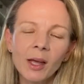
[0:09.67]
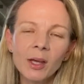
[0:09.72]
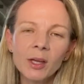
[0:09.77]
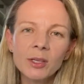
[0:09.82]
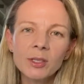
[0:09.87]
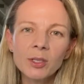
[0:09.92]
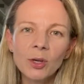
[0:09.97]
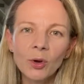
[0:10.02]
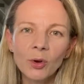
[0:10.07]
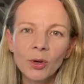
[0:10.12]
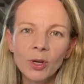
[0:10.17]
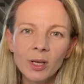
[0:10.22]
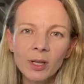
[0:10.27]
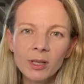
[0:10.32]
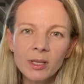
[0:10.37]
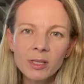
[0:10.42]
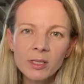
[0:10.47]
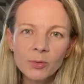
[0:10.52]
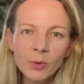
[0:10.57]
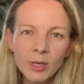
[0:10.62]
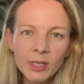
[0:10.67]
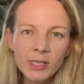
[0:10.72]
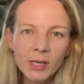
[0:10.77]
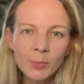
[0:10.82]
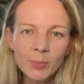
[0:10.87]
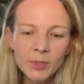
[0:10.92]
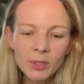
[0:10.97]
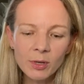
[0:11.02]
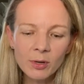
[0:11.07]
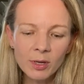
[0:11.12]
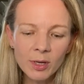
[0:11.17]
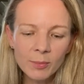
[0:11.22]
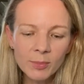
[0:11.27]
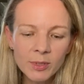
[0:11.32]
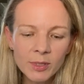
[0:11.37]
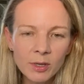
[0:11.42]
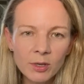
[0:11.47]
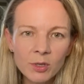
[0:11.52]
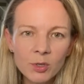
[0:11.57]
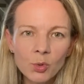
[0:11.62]
So in this week's episode,
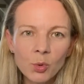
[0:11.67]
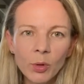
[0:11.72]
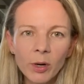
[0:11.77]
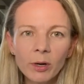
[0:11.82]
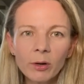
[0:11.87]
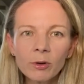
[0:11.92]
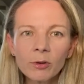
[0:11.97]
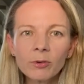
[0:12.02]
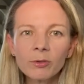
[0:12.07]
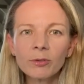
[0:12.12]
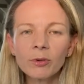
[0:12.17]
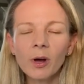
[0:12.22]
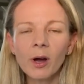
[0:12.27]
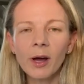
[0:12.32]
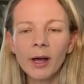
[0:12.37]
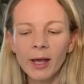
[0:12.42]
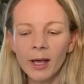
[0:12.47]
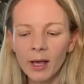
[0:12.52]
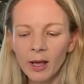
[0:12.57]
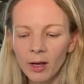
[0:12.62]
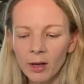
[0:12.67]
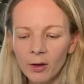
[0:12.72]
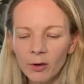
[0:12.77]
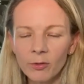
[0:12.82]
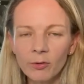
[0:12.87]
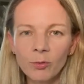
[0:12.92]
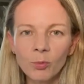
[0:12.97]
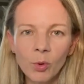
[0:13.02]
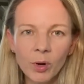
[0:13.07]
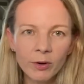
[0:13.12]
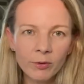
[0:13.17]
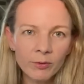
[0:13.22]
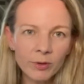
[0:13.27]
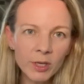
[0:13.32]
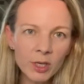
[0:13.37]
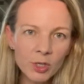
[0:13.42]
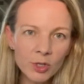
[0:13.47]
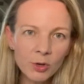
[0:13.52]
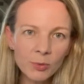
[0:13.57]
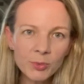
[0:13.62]
episode 12, I have one
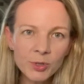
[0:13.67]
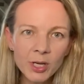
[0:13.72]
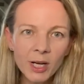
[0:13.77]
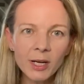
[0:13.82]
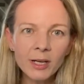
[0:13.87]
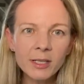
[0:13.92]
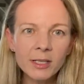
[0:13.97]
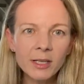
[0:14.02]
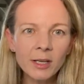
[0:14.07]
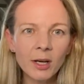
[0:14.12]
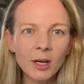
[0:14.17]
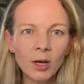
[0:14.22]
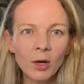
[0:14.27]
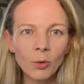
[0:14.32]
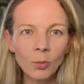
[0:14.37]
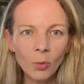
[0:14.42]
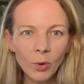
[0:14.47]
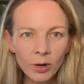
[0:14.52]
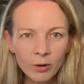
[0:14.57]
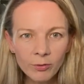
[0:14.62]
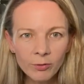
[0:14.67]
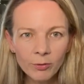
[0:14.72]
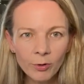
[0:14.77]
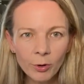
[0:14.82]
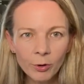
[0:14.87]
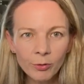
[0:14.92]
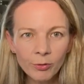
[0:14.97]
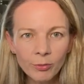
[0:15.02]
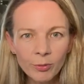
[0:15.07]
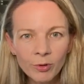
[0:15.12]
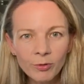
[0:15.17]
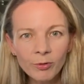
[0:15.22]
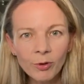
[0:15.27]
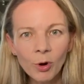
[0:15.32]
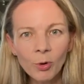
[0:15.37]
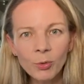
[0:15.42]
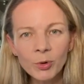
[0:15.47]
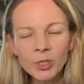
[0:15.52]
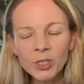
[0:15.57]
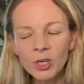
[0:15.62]
finished object, one faux from the
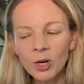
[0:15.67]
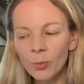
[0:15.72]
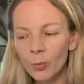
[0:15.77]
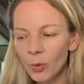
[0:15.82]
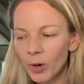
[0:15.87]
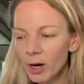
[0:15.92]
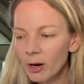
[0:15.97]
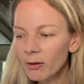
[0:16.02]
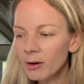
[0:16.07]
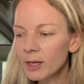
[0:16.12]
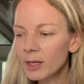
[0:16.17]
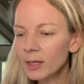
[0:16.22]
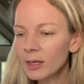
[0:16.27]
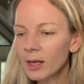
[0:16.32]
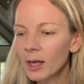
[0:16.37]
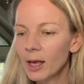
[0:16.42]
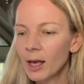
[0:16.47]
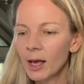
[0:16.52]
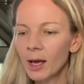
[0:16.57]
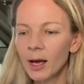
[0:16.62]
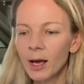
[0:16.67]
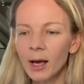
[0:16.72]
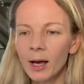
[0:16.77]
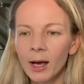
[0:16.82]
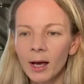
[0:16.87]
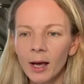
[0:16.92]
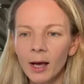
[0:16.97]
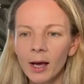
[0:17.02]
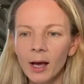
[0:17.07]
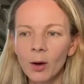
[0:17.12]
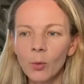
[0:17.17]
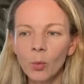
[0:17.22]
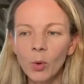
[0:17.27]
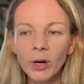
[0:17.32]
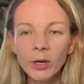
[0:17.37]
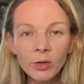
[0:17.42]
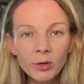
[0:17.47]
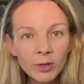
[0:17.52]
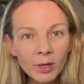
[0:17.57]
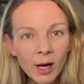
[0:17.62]
vault which I'm wearing,
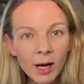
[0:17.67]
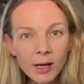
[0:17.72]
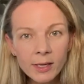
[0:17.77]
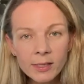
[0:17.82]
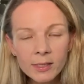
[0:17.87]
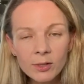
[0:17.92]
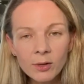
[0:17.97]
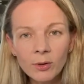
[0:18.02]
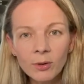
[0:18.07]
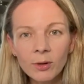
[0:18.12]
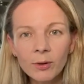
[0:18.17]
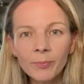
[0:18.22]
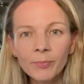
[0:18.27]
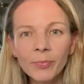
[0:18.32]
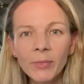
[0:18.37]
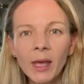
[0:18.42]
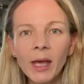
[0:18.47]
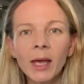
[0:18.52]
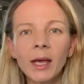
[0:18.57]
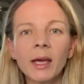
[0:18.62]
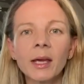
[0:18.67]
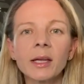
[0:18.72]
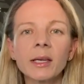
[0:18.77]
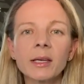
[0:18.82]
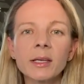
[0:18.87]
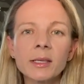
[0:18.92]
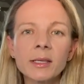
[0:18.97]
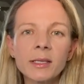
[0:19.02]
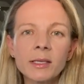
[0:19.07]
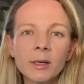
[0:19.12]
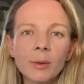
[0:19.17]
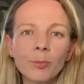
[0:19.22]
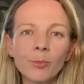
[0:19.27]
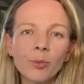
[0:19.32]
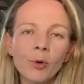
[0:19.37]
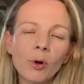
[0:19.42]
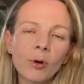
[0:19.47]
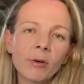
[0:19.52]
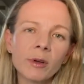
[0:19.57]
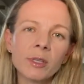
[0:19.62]
one new cast on, and some
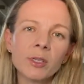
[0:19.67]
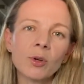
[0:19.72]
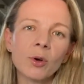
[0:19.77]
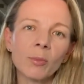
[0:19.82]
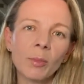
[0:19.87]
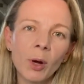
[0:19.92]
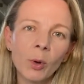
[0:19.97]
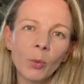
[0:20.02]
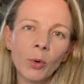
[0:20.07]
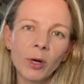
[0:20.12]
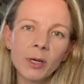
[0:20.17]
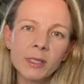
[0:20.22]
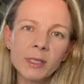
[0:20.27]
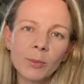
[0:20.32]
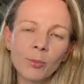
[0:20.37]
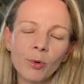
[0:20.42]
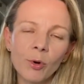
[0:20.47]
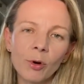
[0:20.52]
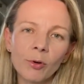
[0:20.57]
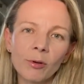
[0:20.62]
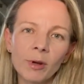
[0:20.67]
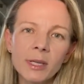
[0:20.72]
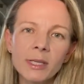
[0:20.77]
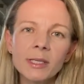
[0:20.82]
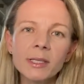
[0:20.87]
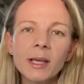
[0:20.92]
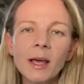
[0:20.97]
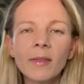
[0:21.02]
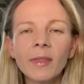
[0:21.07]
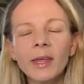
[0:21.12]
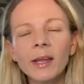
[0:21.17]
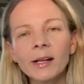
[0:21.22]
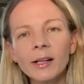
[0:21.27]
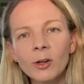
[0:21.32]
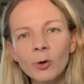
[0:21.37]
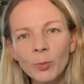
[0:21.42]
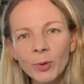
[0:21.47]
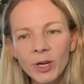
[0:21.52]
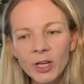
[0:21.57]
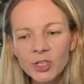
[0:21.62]
progress on my works in progress, and then a
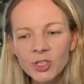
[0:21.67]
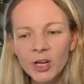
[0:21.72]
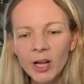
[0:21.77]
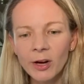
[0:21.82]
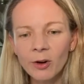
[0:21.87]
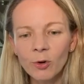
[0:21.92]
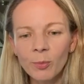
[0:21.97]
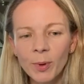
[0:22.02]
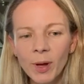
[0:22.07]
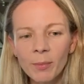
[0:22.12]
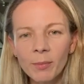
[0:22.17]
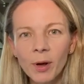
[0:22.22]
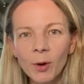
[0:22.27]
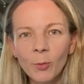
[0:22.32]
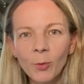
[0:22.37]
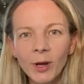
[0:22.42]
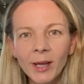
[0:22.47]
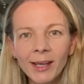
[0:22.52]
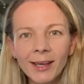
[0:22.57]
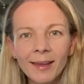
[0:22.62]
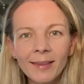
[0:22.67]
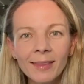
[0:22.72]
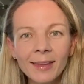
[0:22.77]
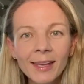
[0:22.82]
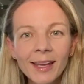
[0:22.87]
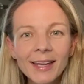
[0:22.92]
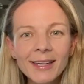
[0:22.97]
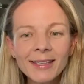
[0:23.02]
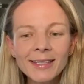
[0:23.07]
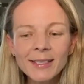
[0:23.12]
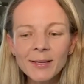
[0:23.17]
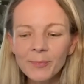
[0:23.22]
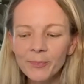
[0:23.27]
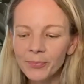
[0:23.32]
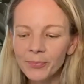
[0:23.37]
little bit of chatter about my week at the end.